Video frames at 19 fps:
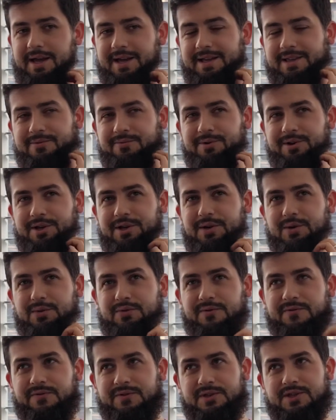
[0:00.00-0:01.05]
it's really
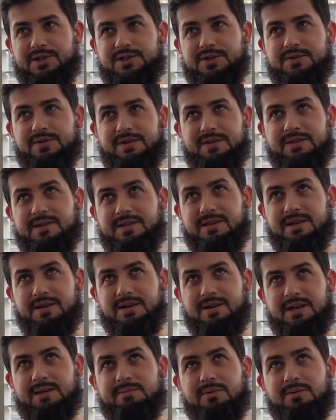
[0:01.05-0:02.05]
useful for the students to, number